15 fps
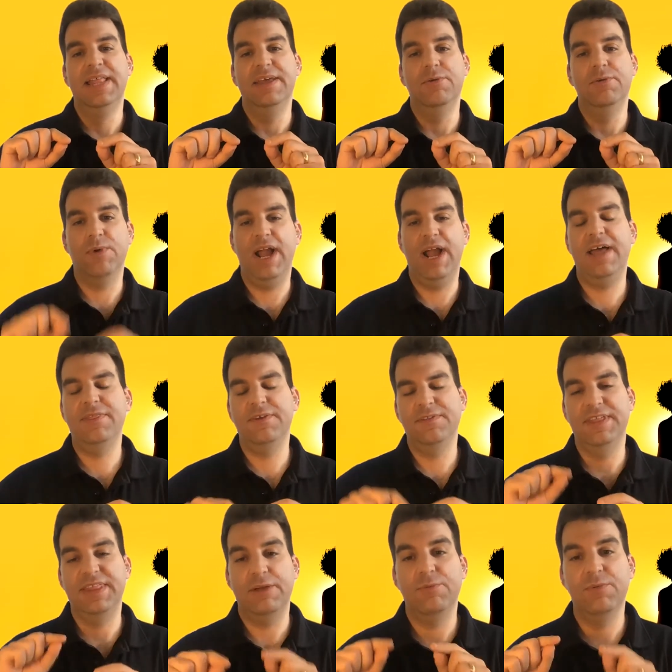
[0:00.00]

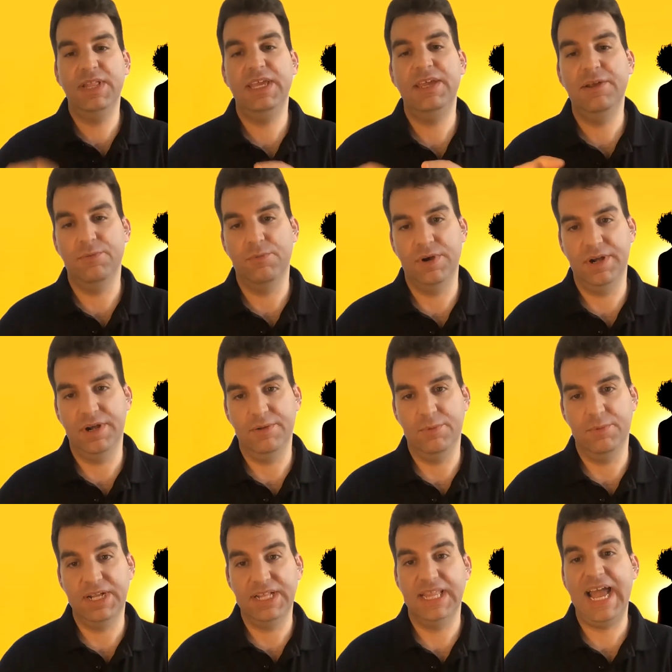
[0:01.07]
that they really
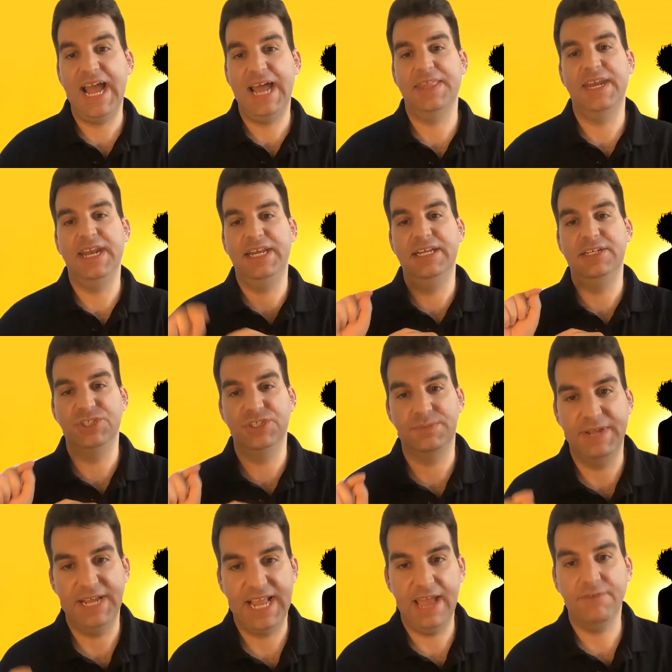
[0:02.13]
were glad that I didn't just make